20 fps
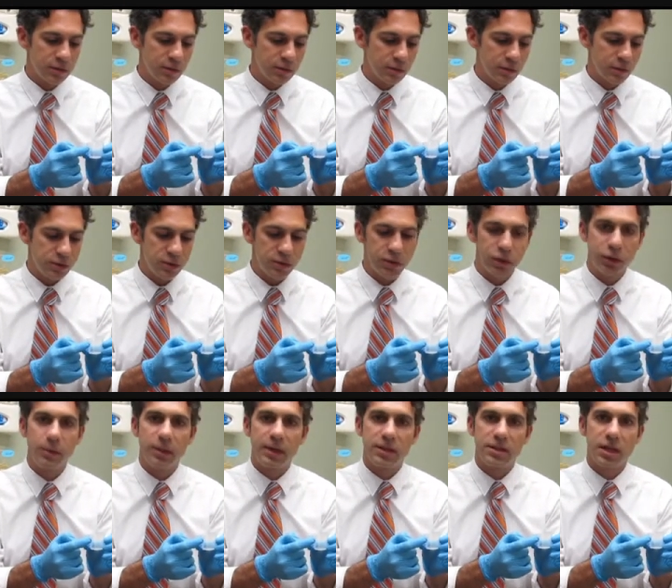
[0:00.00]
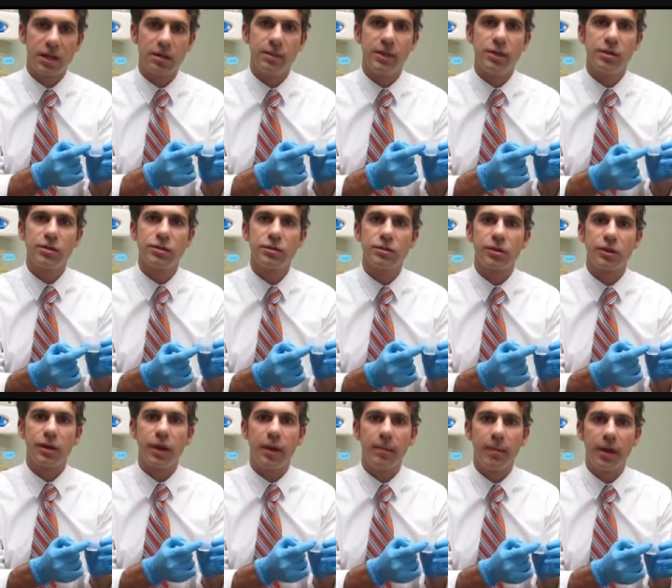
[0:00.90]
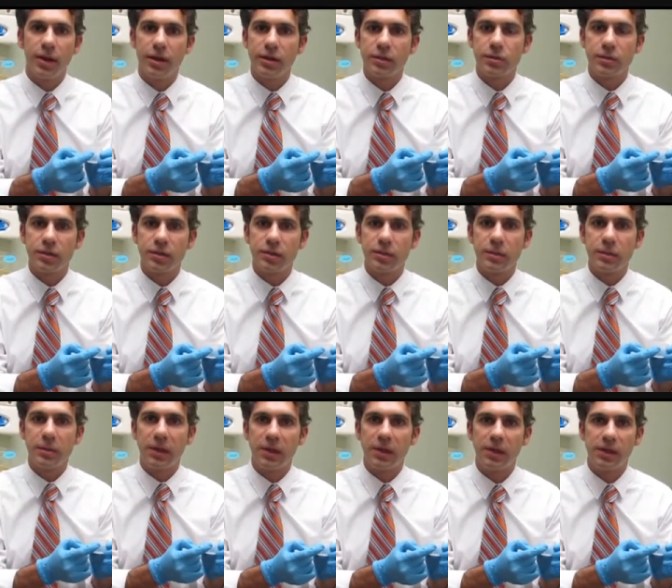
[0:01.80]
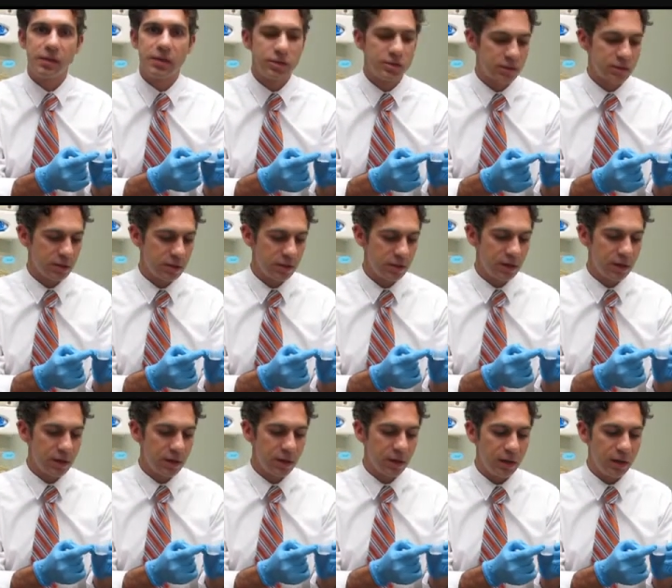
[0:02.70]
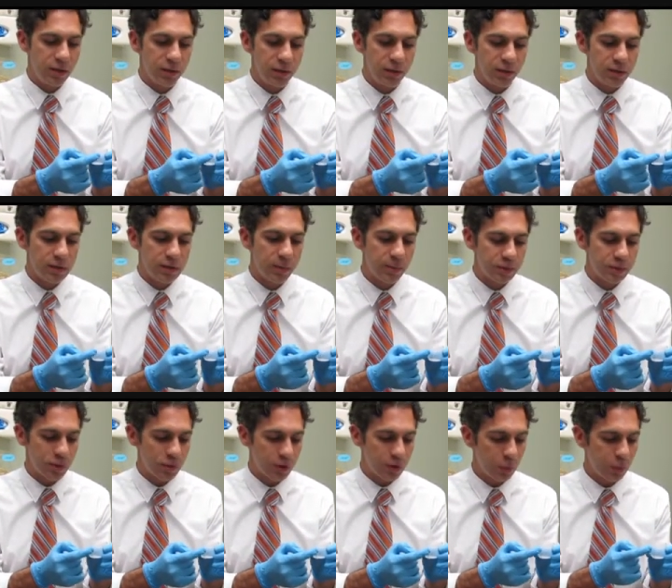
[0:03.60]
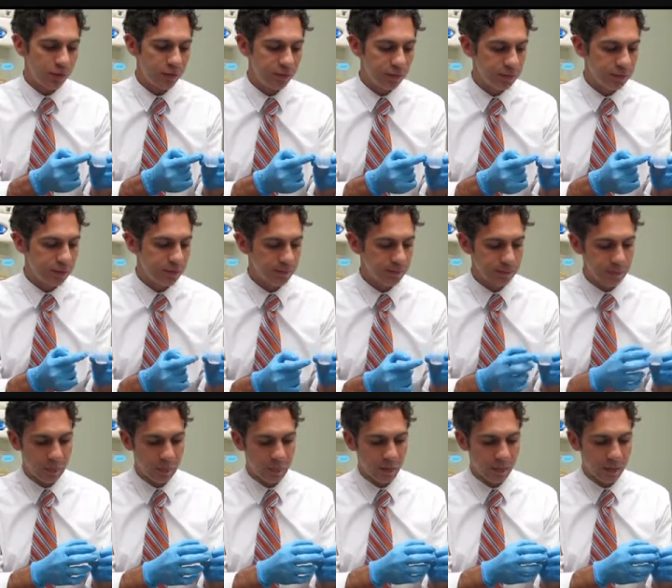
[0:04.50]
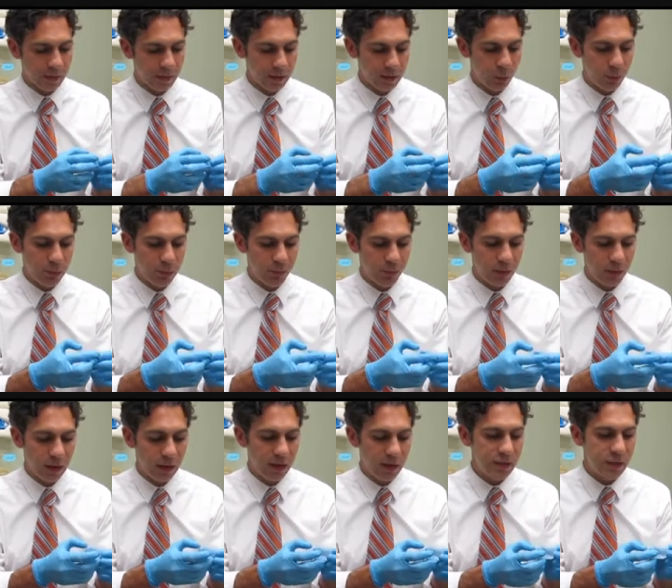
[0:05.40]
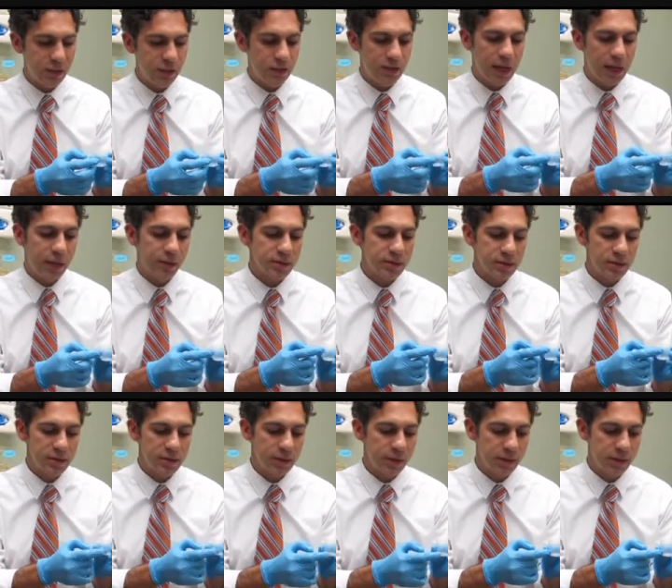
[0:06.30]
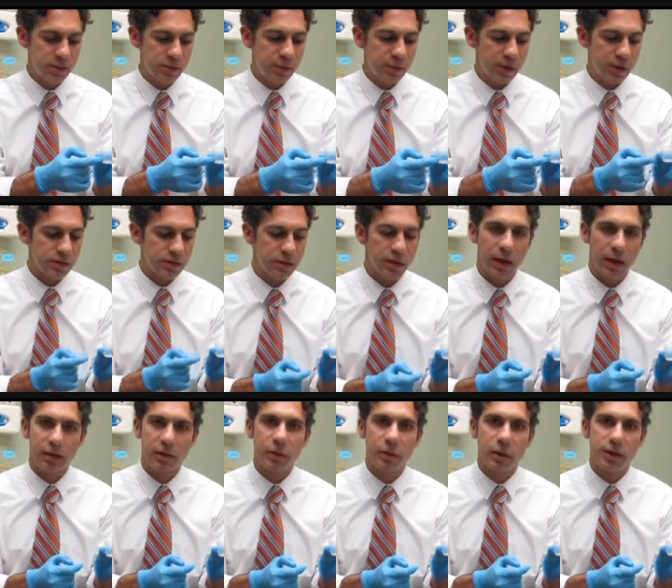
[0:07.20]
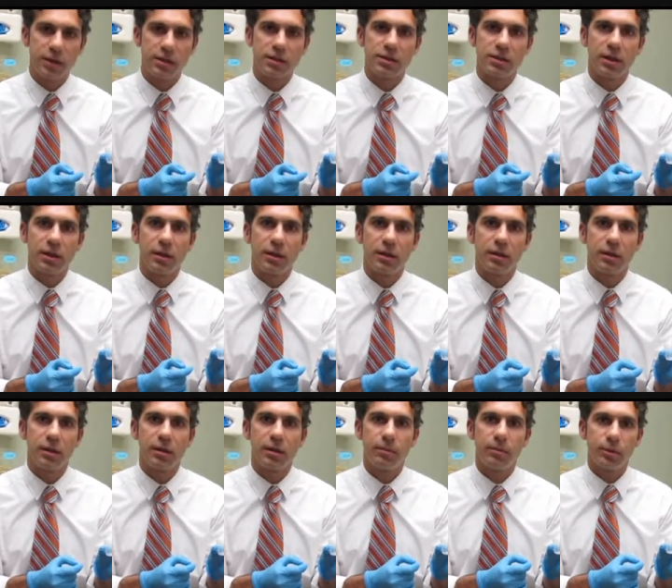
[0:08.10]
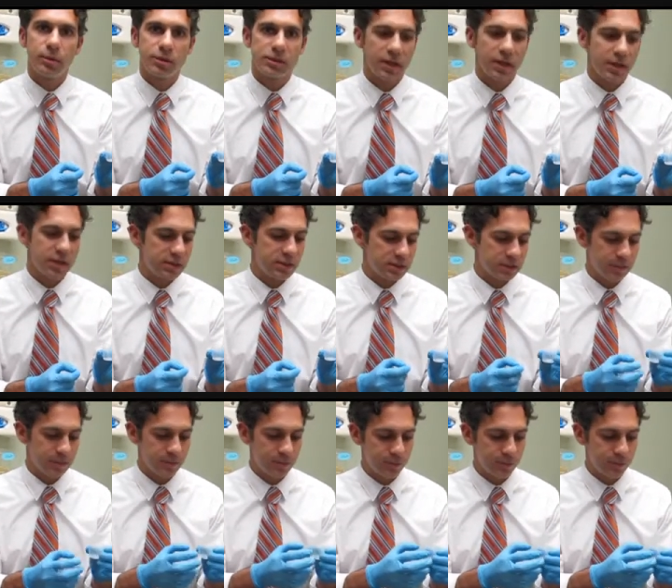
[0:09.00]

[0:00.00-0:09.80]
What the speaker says: which is cubic centimeters, or mLs, which is milliliters. Those numbers are equivalent. We prefer not to use ounces as much because they're not quite as precise.